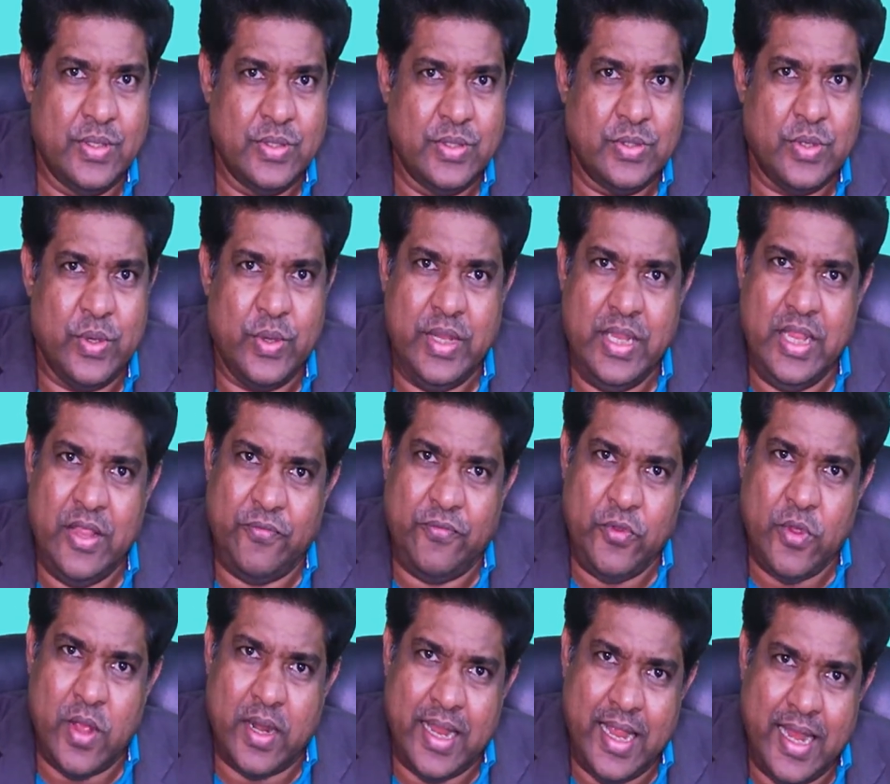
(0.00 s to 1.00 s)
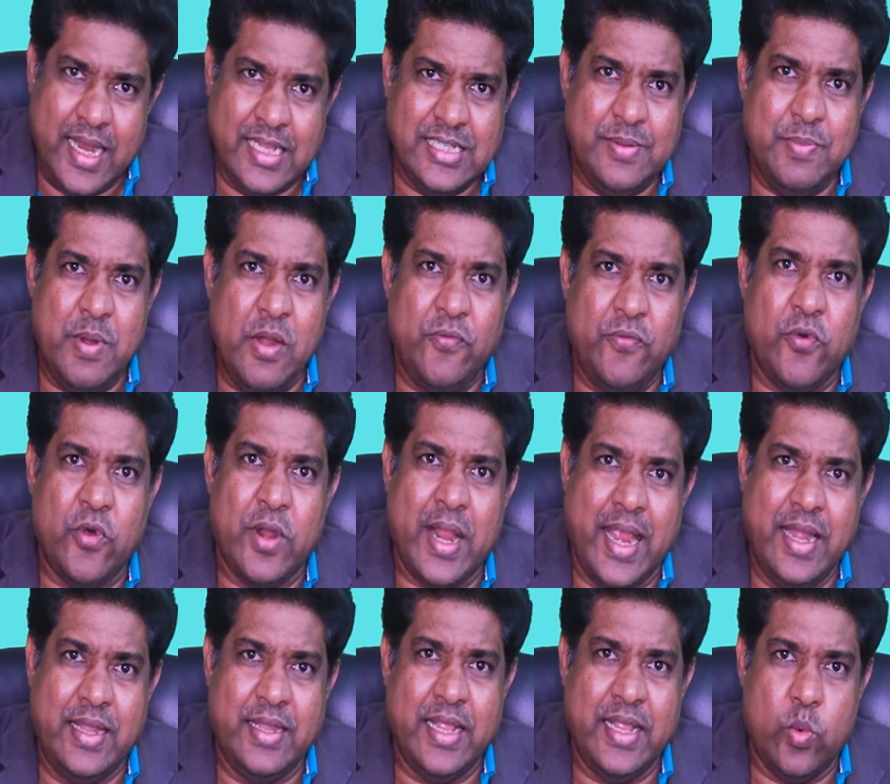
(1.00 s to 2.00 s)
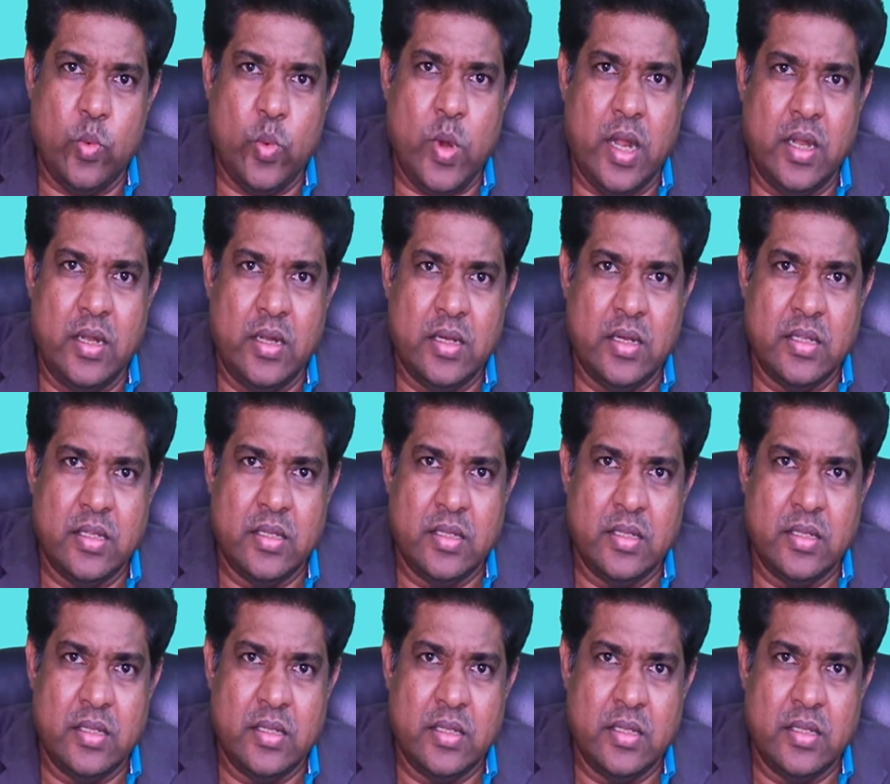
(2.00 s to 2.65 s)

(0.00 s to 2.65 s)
So if you are eligible for ITR1,